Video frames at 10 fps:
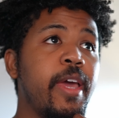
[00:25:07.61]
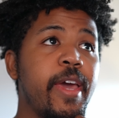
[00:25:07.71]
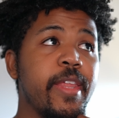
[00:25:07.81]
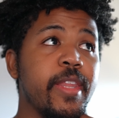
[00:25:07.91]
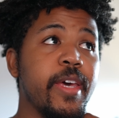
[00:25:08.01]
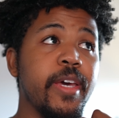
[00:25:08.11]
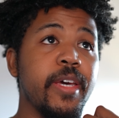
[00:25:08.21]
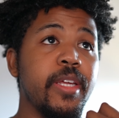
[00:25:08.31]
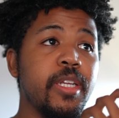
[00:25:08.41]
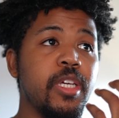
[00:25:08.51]
And
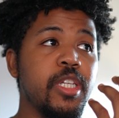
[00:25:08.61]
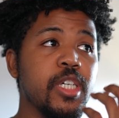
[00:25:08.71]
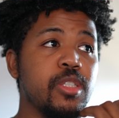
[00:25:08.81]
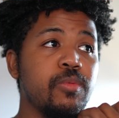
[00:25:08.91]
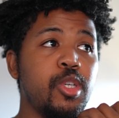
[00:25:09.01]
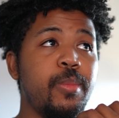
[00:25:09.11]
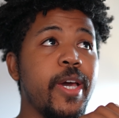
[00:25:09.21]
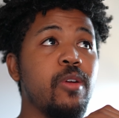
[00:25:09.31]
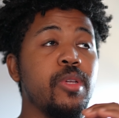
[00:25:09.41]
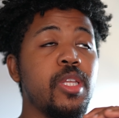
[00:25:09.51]
then it doesn't really
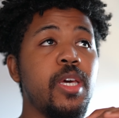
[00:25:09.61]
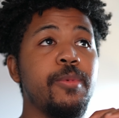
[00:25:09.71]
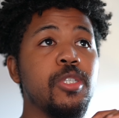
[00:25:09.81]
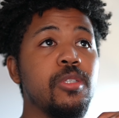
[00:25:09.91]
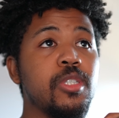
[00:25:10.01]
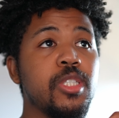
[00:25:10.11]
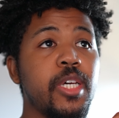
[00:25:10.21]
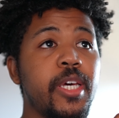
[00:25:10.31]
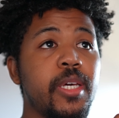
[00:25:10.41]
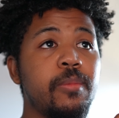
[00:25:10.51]
matter what the image looks
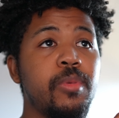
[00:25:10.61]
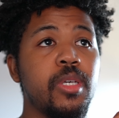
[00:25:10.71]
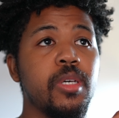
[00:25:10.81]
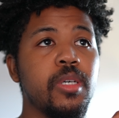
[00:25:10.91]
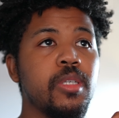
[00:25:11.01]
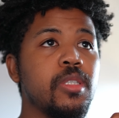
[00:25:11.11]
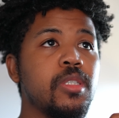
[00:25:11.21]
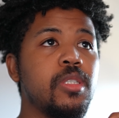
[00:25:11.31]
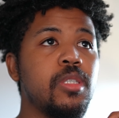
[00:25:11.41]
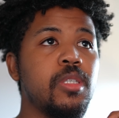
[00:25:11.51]
like
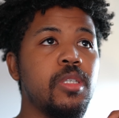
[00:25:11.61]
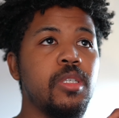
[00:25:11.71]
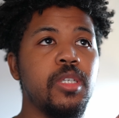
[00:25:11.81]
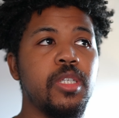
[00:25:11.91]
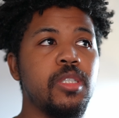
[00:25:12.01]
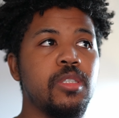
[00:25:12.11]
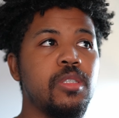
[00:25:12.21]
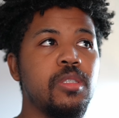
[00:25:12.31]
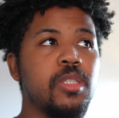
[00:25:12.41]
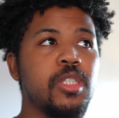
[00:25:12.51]
because it
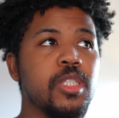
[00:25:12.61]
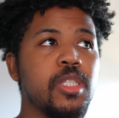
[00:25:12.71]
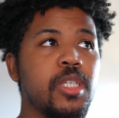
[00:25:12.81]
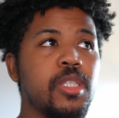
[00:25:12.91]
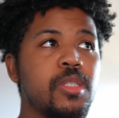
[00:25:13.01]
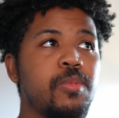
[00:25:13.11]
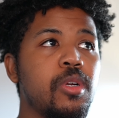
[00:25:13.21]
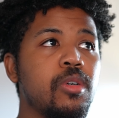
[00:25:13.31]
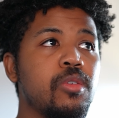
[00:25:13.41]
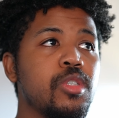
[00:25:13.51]
just is, but
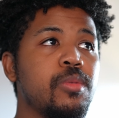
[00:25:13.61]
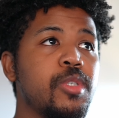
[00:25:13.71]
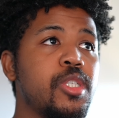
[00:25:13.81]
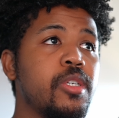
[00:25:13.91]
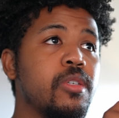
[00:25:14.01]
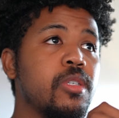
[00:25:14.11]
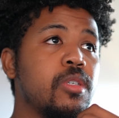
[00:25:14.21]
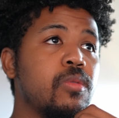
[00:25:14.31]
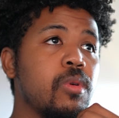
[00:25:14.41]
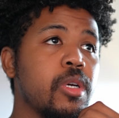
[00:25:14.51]
I'll go into
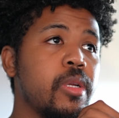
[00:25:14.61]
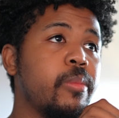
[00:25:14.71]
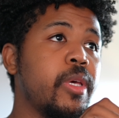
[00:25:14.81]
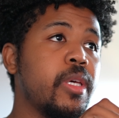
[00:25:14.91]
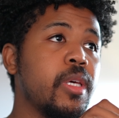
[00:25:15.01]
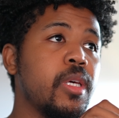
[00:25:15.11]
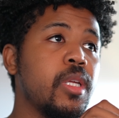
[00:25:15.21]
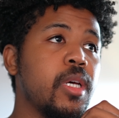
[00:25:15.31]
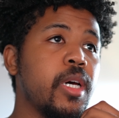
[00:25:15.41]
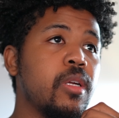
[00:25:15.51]
material. We're going to make
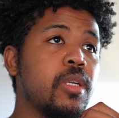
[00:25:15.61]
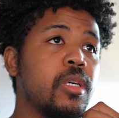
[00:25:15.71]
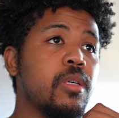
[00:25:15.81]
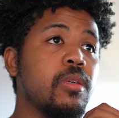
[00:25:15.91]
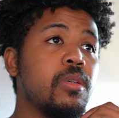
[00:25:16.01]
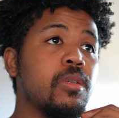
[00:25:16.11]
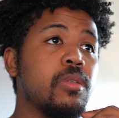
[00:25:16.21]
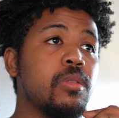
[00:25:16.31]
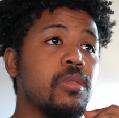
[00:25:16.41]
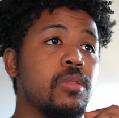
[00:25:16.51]
it, I don't
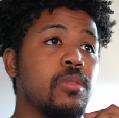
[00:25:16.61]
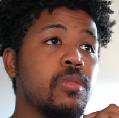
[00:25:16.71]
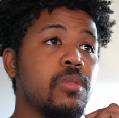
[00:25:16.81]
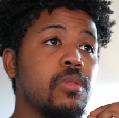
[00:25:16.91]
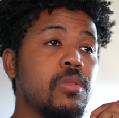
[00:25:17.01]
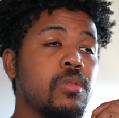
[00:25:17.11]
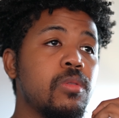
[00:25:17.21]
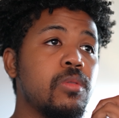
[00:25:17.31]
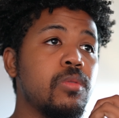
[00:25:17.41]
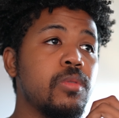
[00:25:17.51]

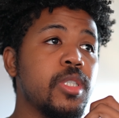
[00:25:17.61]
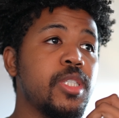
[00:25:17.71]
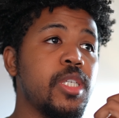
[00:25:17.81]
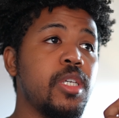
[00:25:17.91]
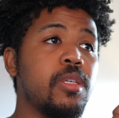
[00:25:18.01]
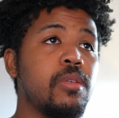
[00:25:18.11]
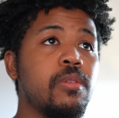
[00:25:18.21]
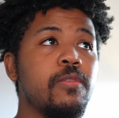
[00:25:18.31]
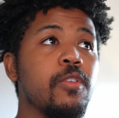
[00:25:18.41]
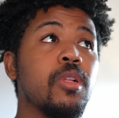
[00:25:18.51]
know, a C
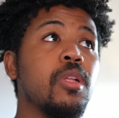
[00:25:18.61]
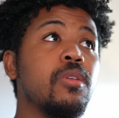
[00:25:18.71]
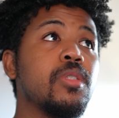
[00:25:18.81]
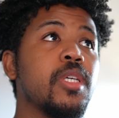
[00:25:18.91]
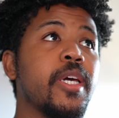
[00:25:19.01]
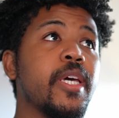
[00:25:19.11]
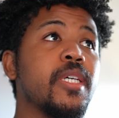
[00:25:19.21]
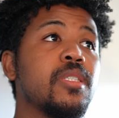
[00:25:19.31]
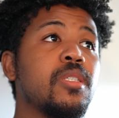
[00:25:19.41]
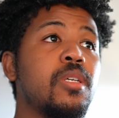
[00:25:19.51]
for close, I
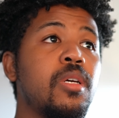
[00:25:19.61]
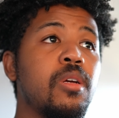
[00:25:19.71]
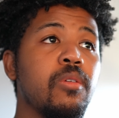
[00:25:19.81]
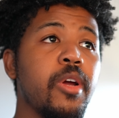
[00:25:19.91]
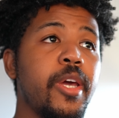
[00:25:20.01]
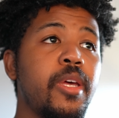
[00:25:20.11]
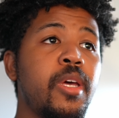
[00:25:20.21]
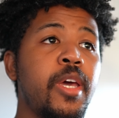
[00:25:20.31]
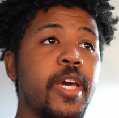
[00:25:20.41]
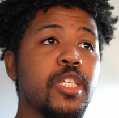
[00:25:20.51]
guess, right?
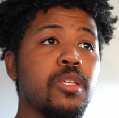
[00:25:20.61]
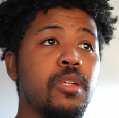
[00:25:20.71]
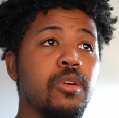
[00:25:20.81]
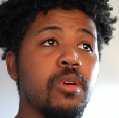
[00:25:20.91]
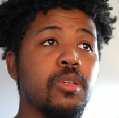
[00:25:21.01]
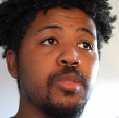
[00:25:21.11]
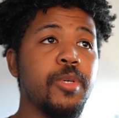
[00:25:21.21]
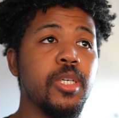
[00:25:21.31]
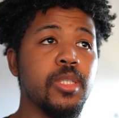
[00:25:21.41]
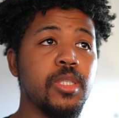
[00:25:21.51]
It's going to look gross
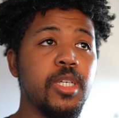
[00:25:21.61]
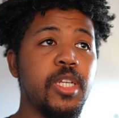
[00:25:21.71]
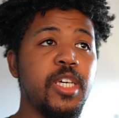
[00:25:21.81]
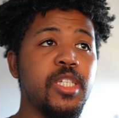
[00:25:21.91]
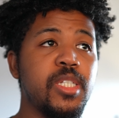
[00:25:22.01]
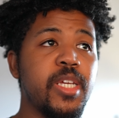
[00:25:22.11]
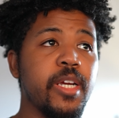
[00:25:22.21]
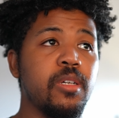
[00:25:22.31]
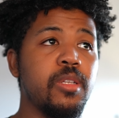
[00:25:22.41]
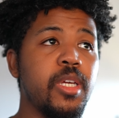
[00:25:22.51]
because it is
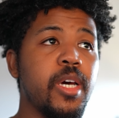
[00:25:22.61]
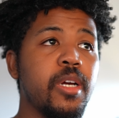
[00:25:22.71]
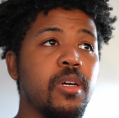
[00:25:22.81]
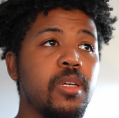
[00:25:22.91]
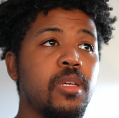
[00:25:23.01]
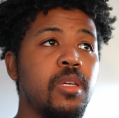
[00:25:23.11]
technically an icon.